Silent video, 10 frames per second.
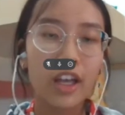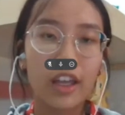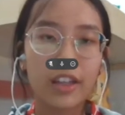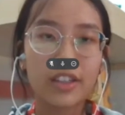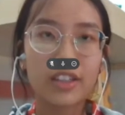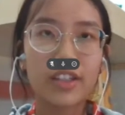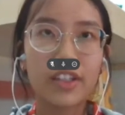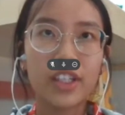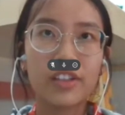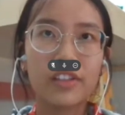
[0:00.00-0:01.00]
And
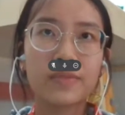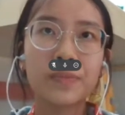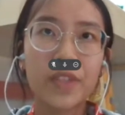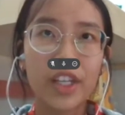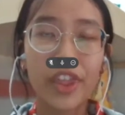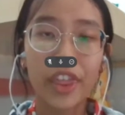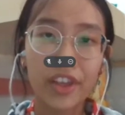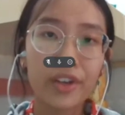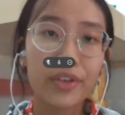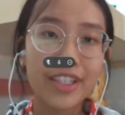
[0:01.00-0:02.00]
the
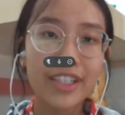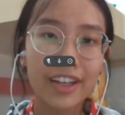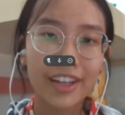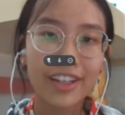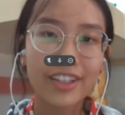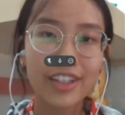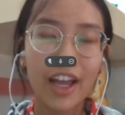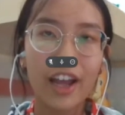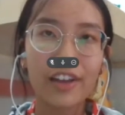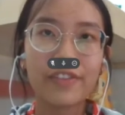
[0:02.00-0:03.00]
third reason is
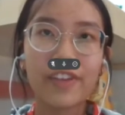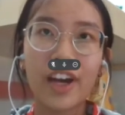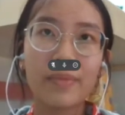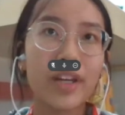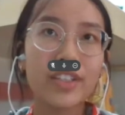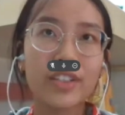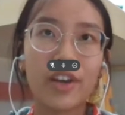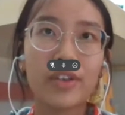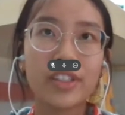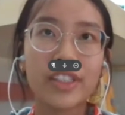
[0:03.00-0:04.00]
I find
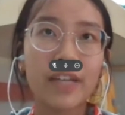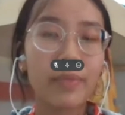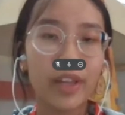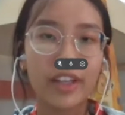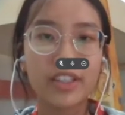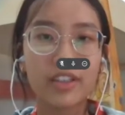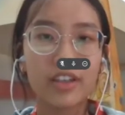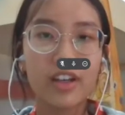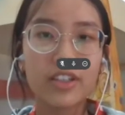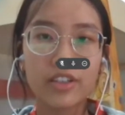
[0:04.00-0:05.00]
myself in that place.
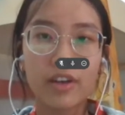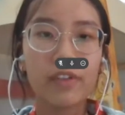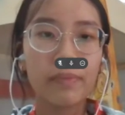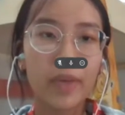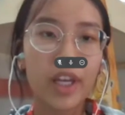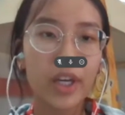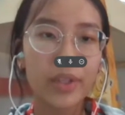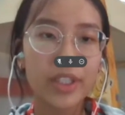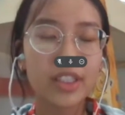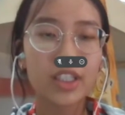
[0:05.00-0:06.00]
Some of my
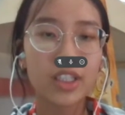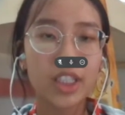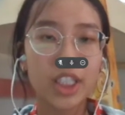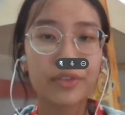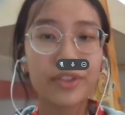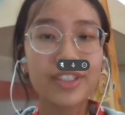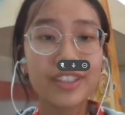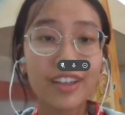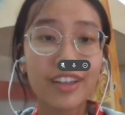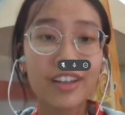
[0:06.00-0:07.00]
characteristics
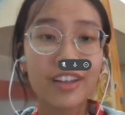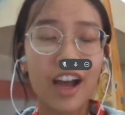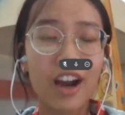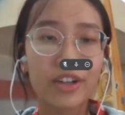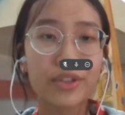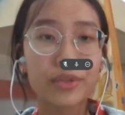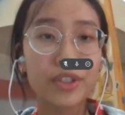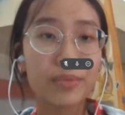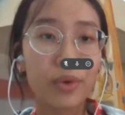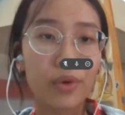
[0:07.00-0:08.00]
are
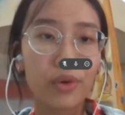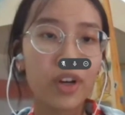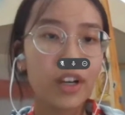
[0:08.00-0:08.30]
suitable